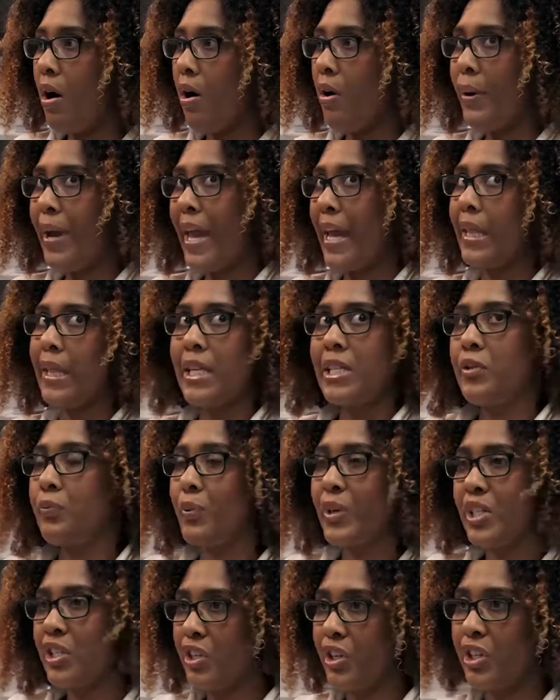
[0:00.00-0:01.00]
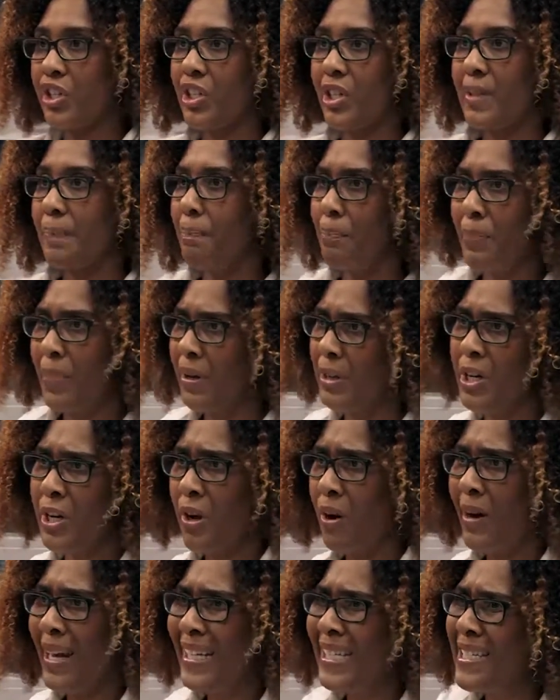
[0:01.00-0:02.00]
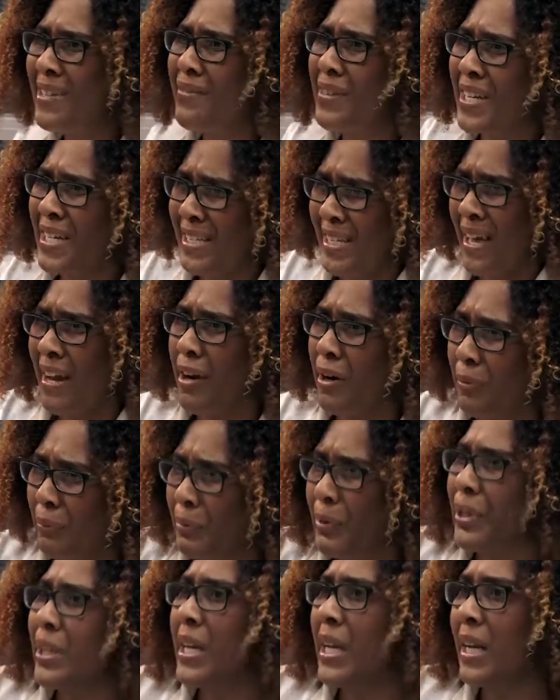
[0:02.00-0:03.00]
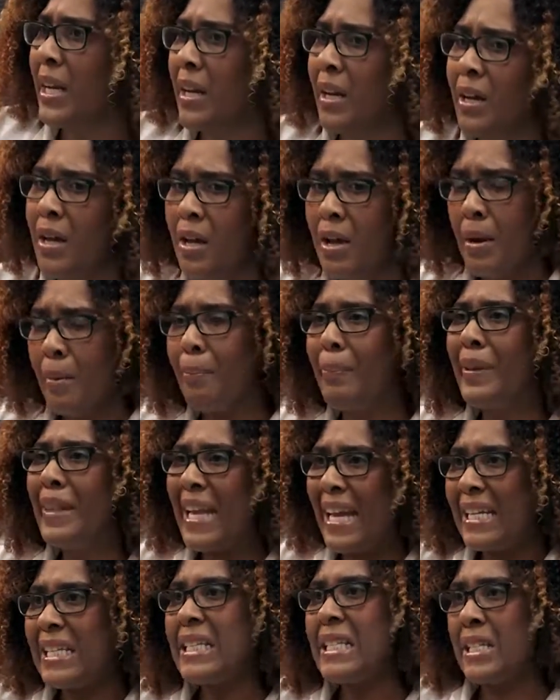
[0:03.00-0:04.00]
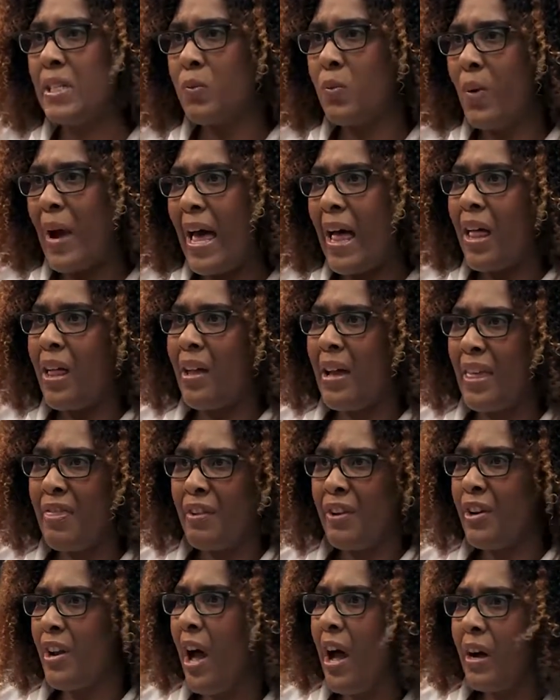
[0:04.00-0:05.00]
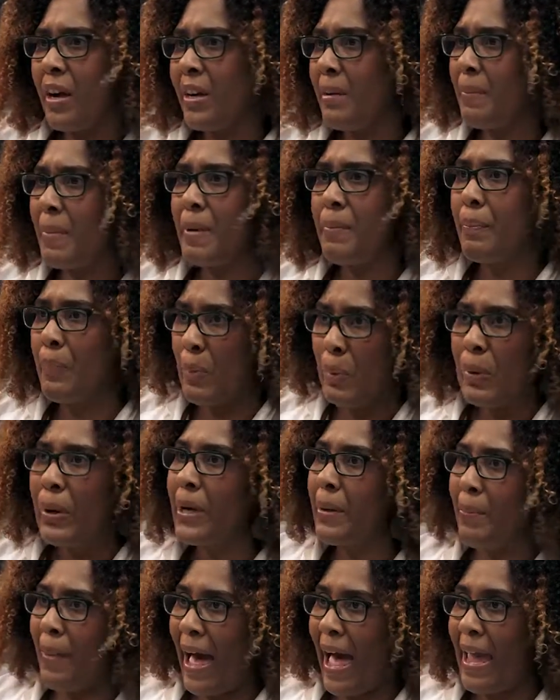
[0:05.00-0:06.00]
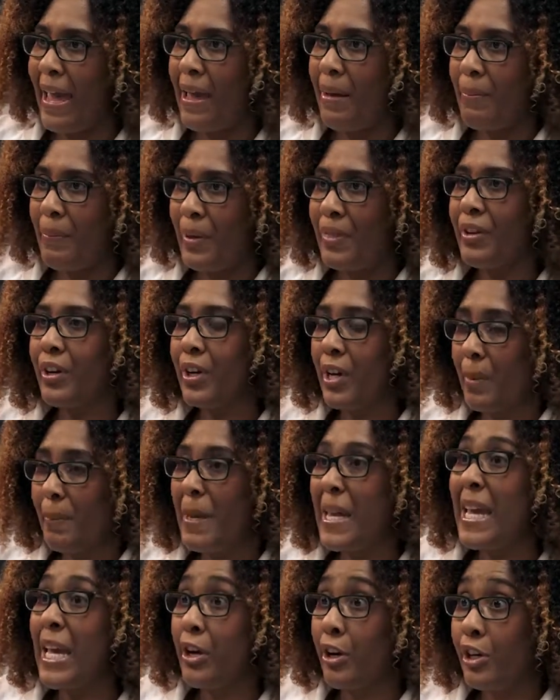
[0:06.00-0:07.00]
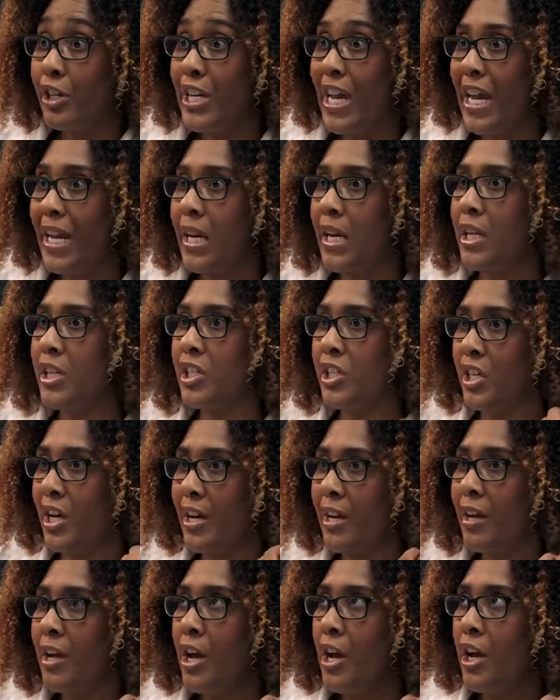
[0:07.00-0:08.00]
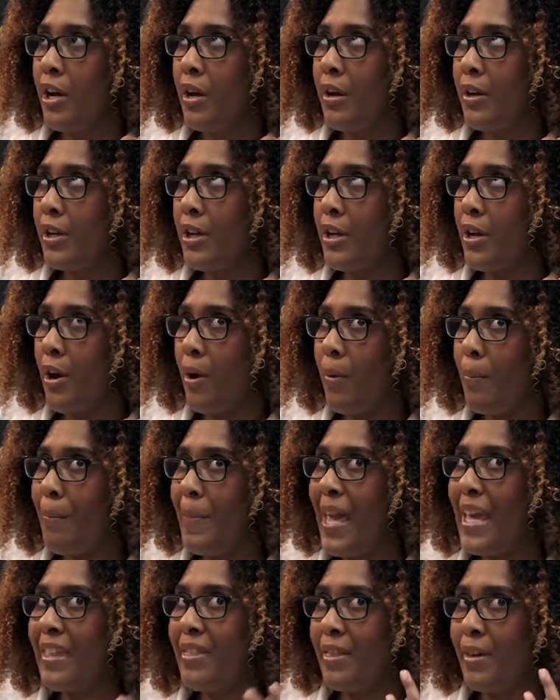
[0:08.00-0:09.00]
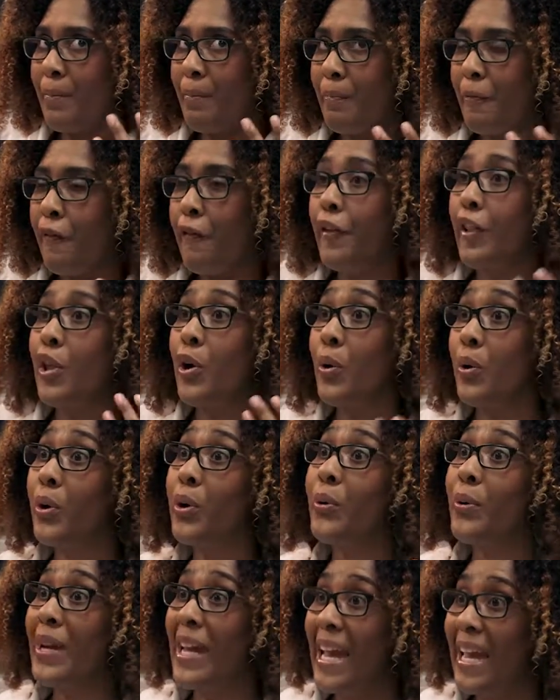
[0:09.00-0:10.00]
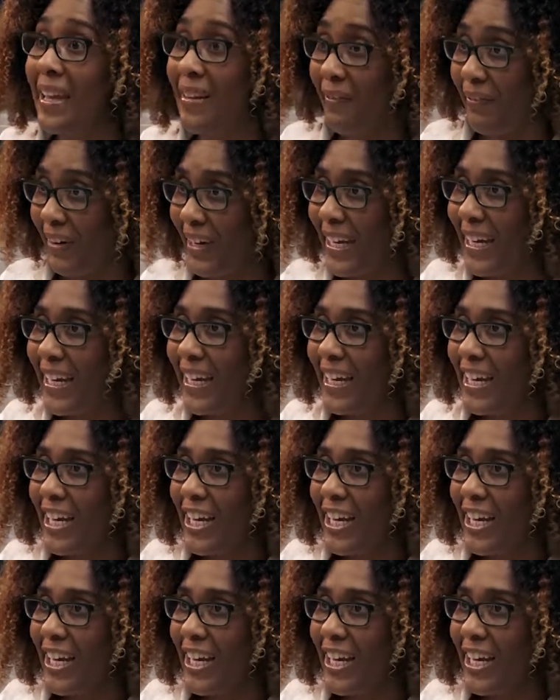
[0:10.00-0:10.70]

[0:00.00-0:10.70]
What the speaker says: Okay, let's research, you know, activities that are really going to blend in well, and they're not going to be bored by it, but they're going to be entertained, and it's going to, you know, make them flow creatively,